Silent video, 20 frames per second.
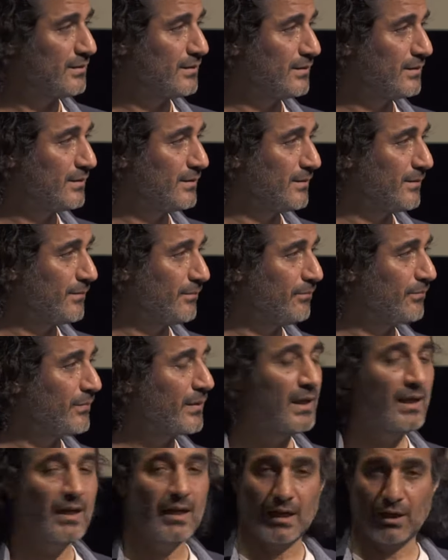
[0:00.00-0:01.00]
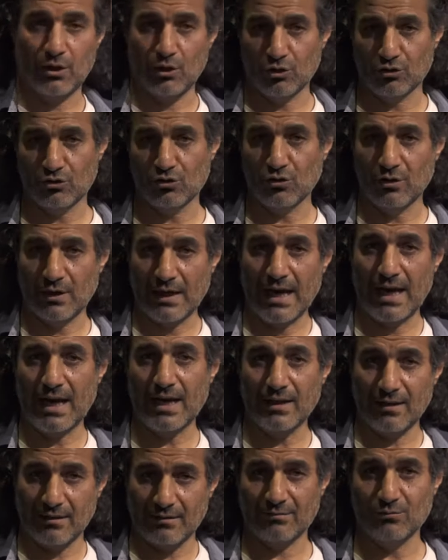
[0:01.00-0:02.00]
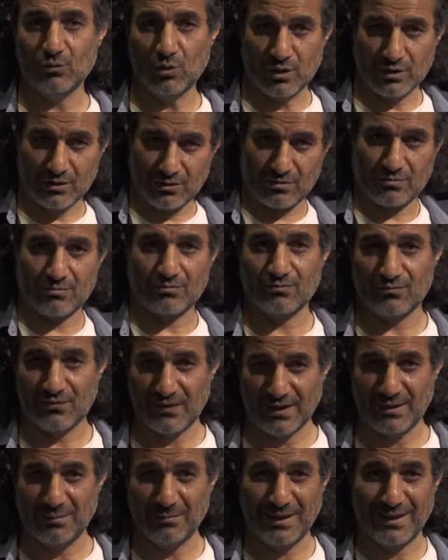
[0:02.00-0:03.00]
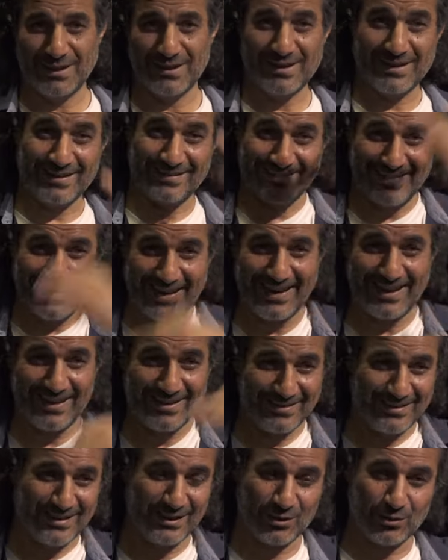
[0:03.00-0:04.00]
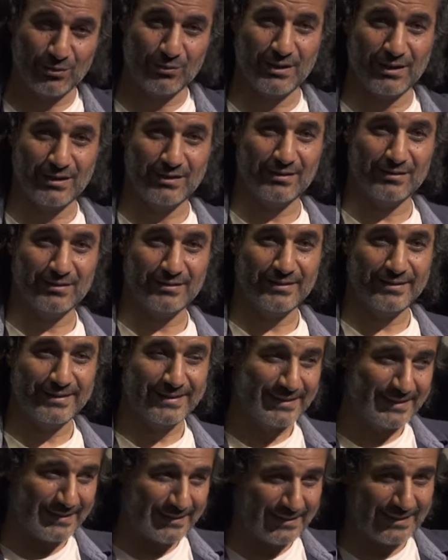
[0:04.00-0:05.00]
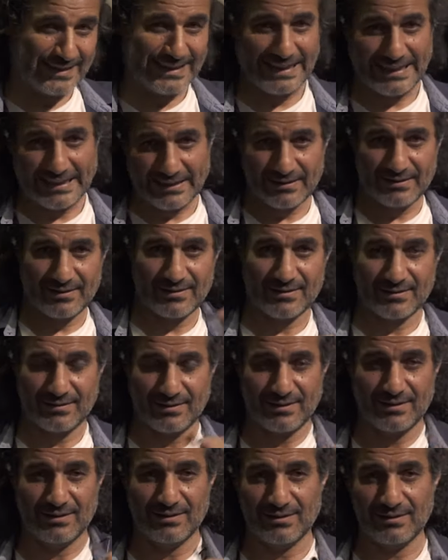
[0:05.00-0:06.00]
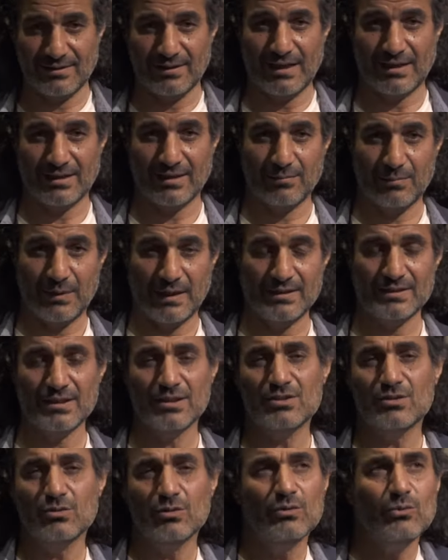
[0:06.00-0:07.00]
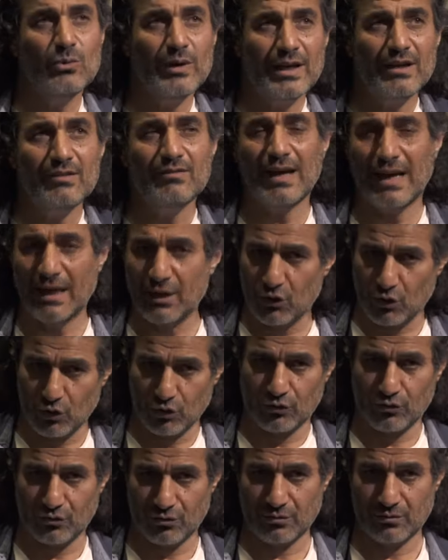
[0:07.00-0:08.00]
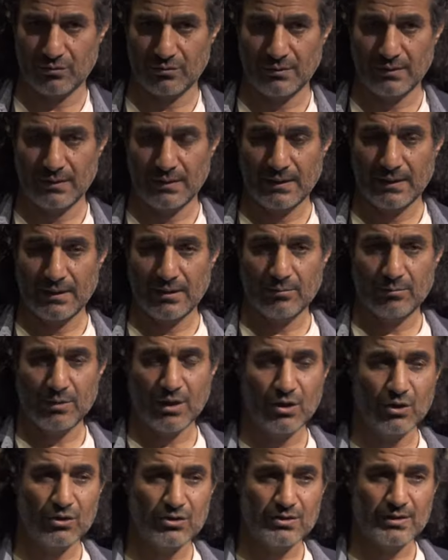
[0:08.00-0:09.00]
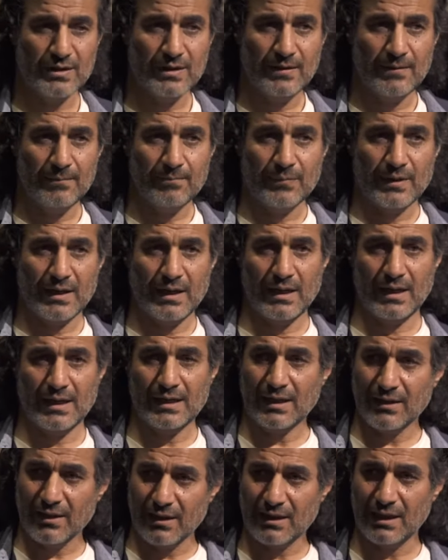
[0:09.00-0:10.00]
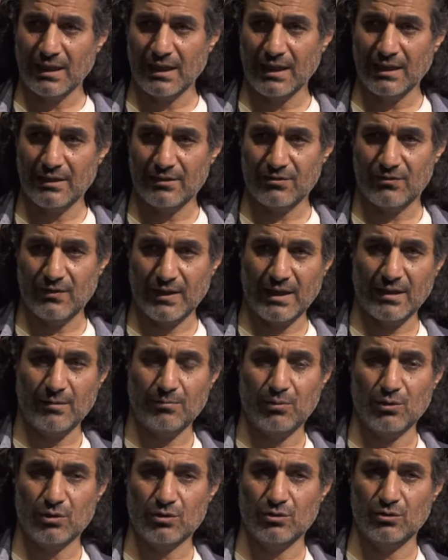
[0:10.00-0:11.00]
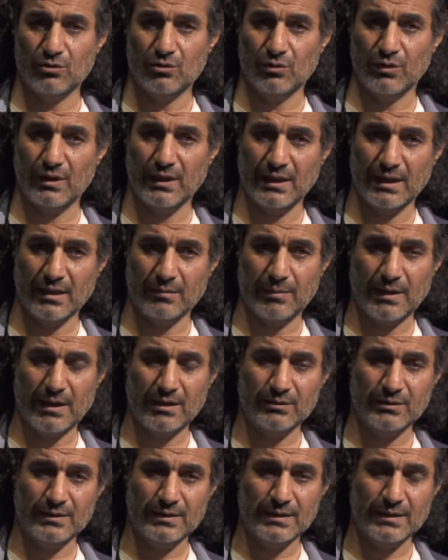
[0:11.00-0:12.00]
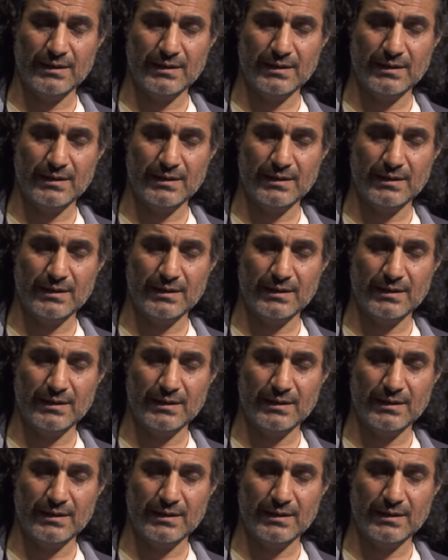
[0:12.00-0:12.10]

Mm-hmm. And also I was filming the links, the other places, so wherever I could. Because another thing is very important to think about.